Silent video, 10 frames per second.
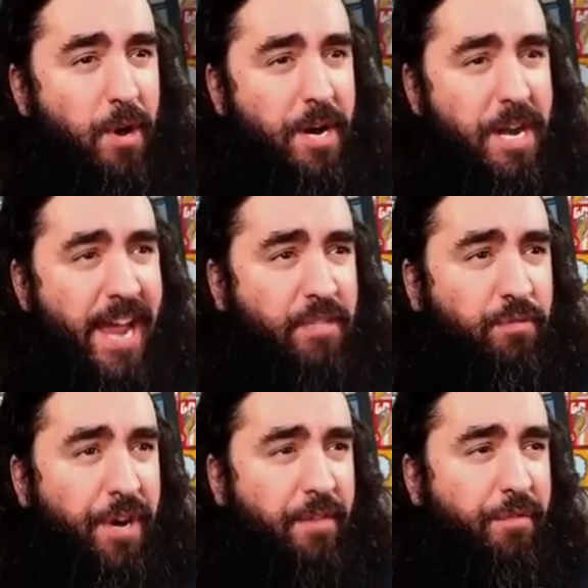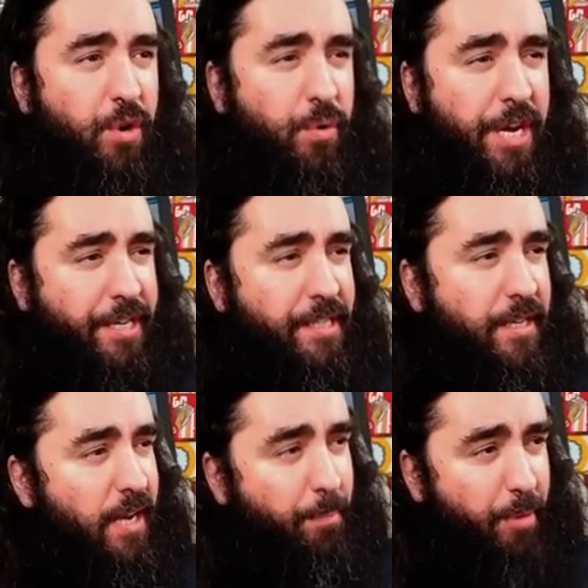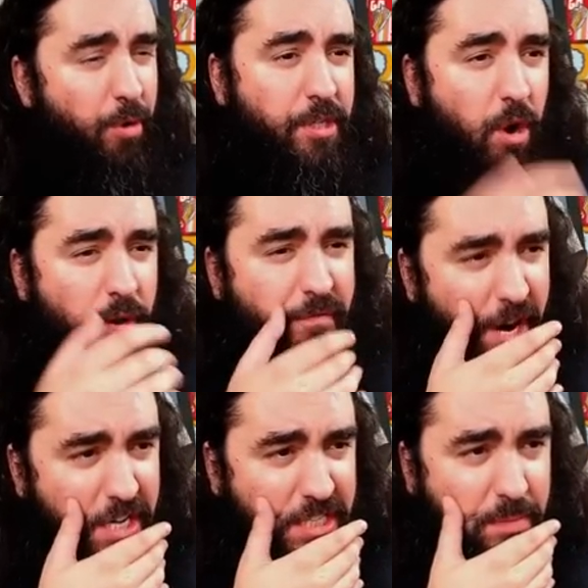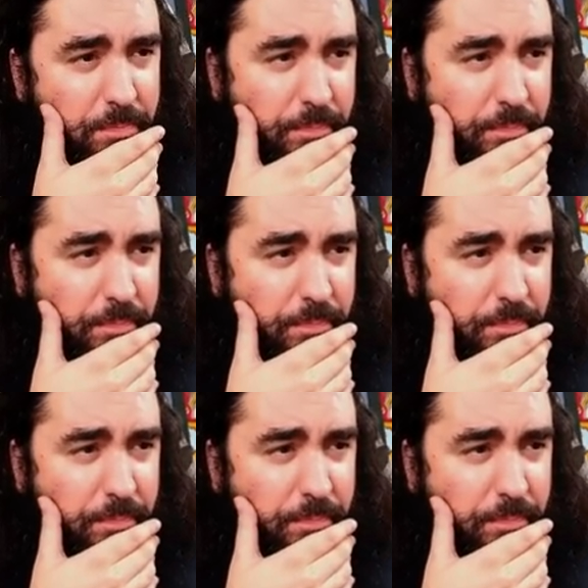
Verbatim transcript: For the next freaking few years. Opponent's going first?